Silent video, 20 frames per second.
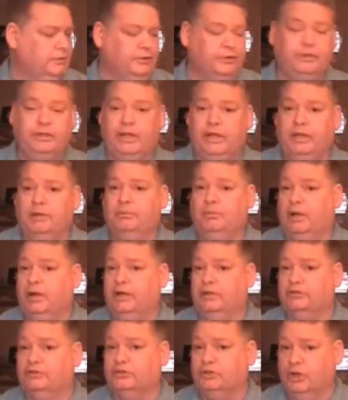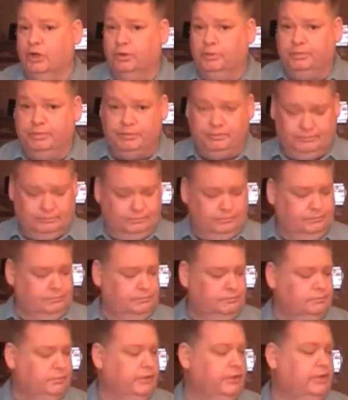you can buy a scope.
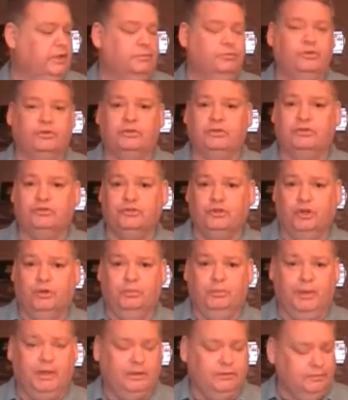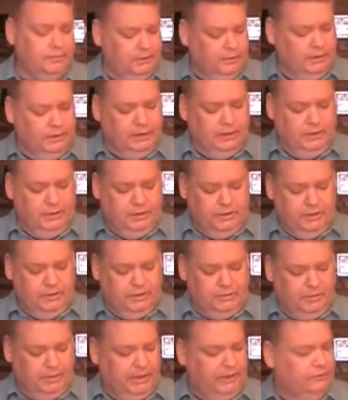It comes with a scope mount.
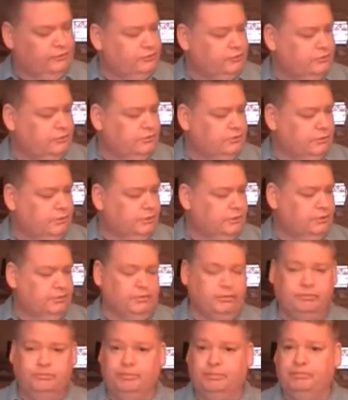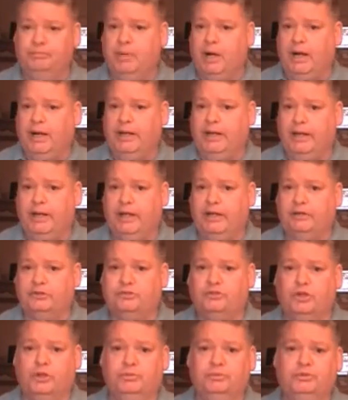You can buy and add a
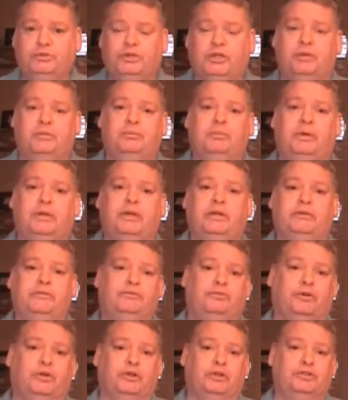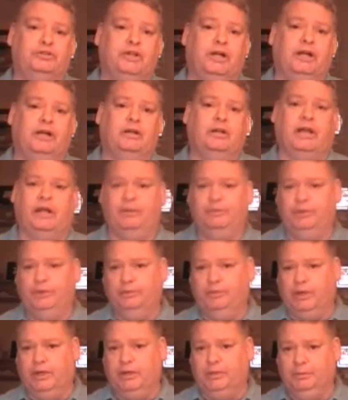scope to it, but for a child, I
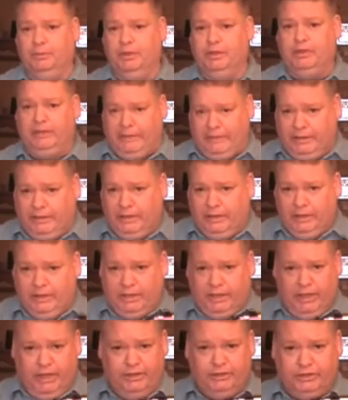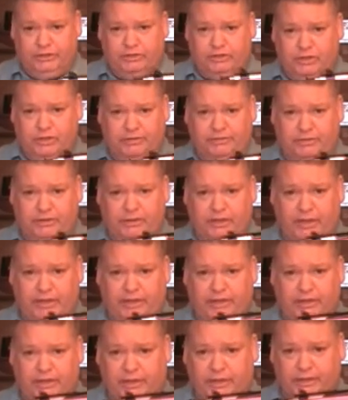would recommend just leave it
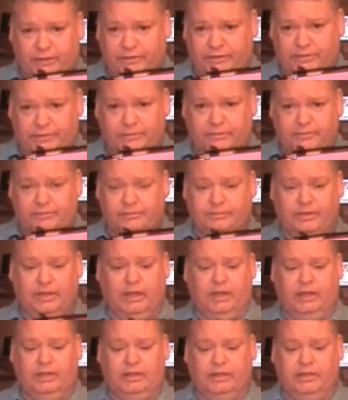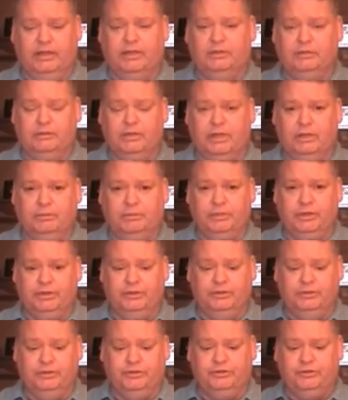like it is. Let them
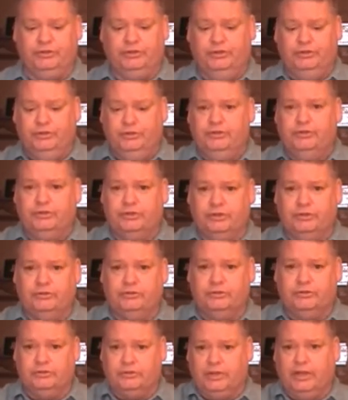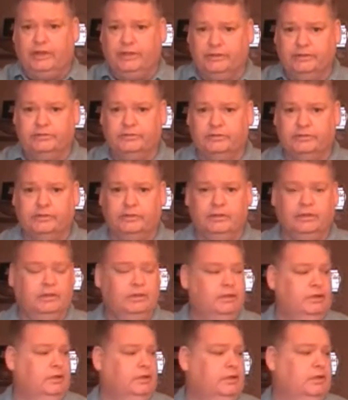get used to using sights,
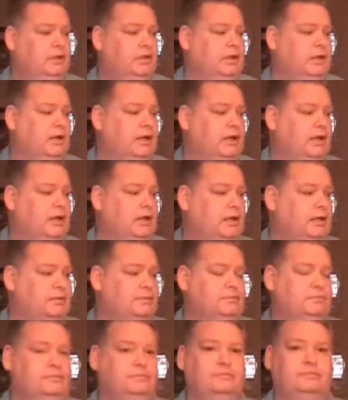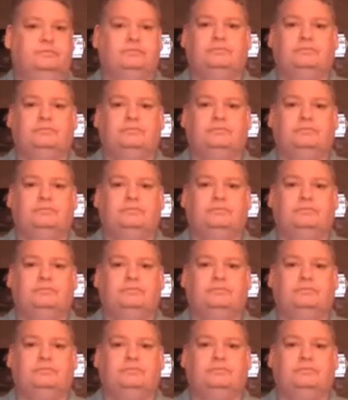and